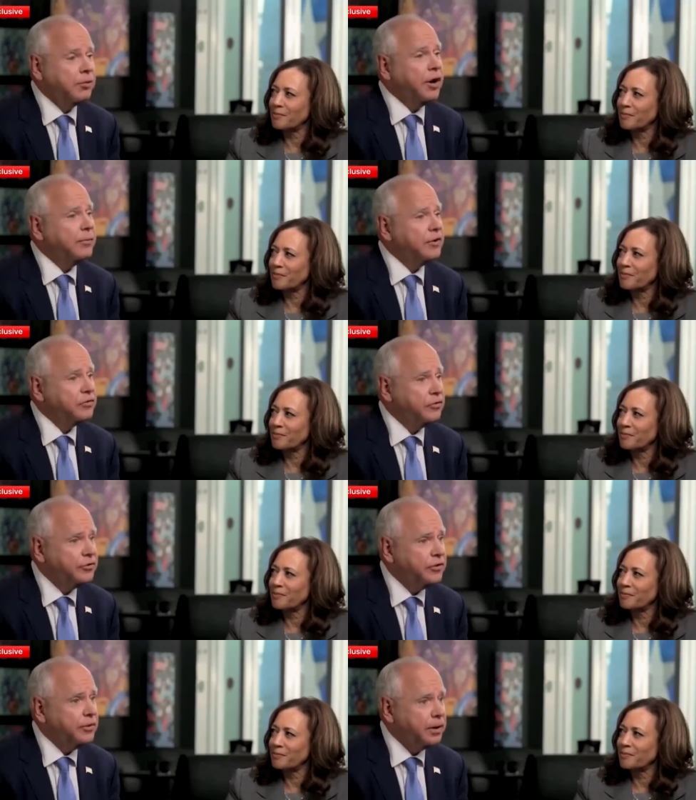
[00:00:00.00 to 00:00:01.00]
Speaker 1: proud of my
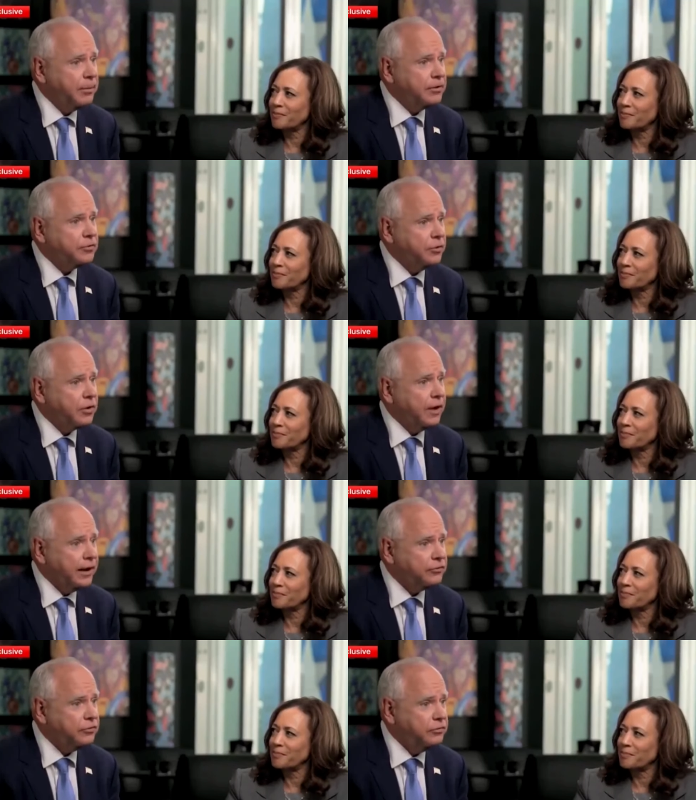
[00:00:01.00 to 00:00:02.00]
service in a public school
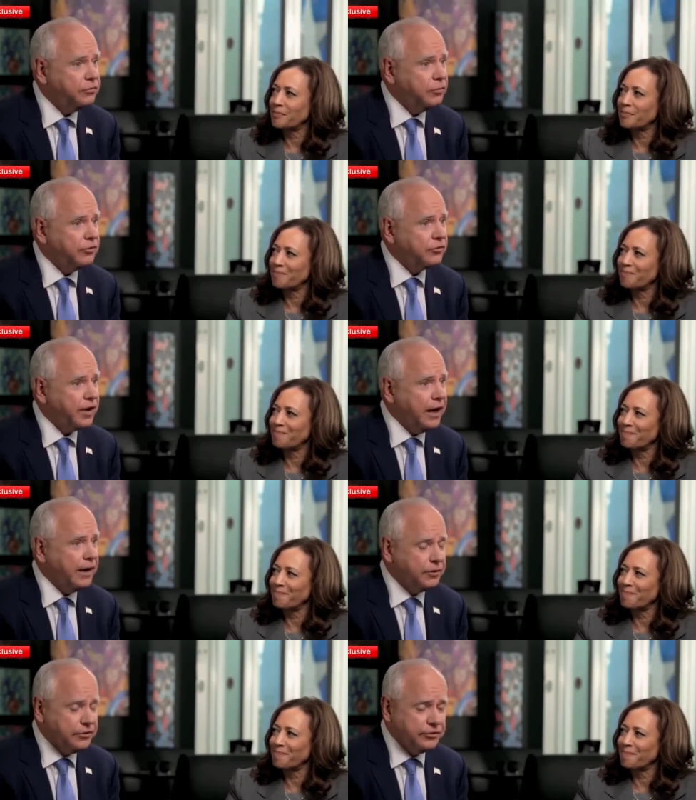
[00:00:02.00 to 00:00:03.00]
classroom, whether it's
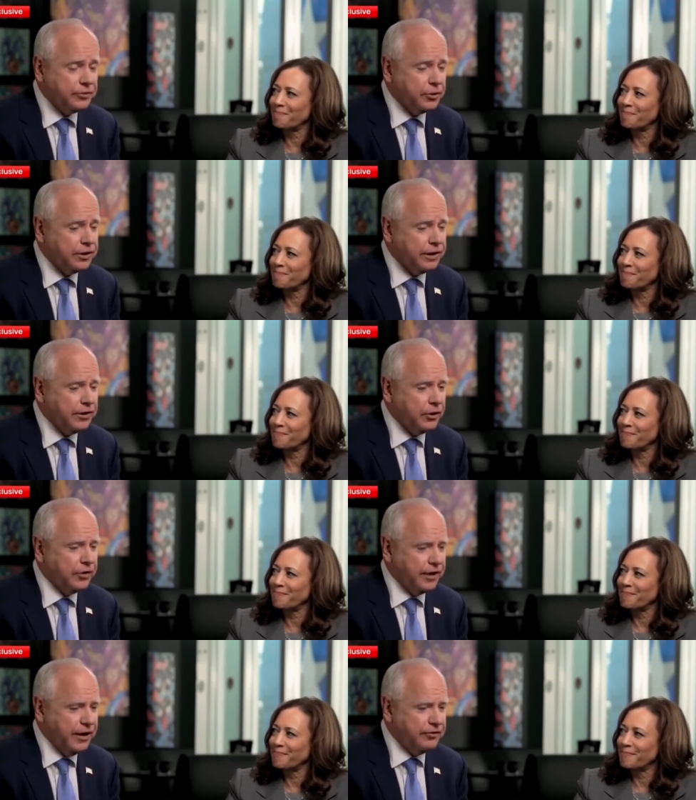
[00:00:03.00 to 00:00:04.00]
Congress or, uh, or the
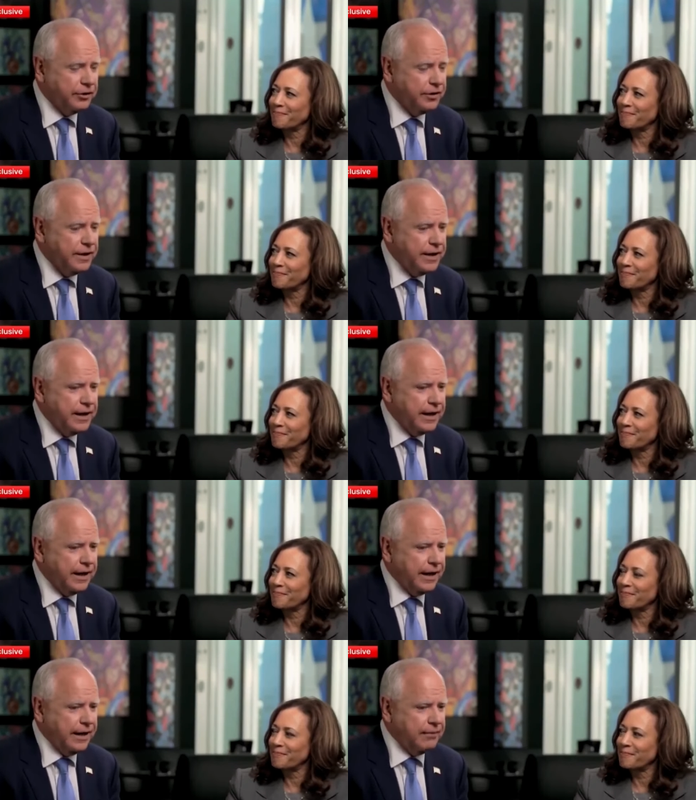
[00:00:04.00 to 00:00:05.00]
governor.
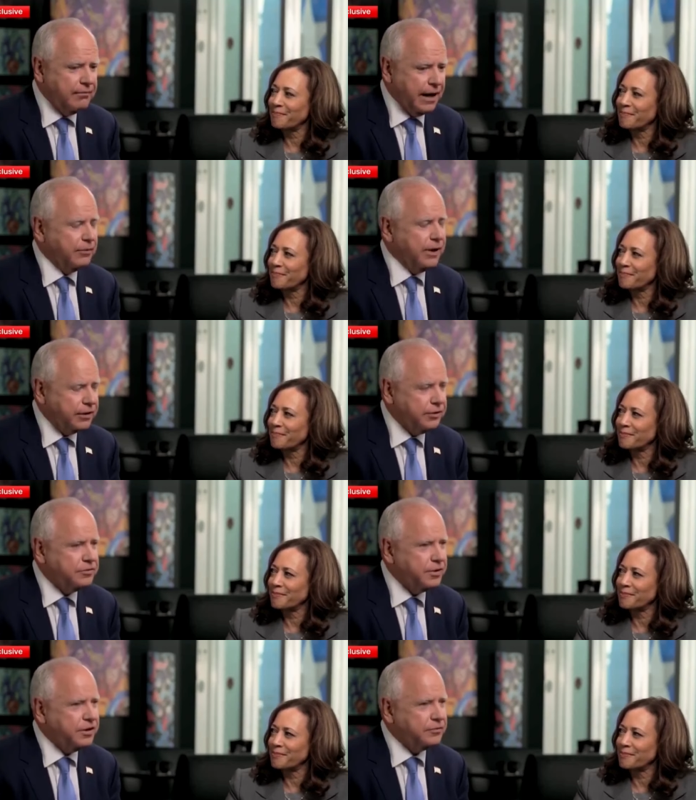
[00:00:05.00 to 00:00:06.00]
Uh, my record speaks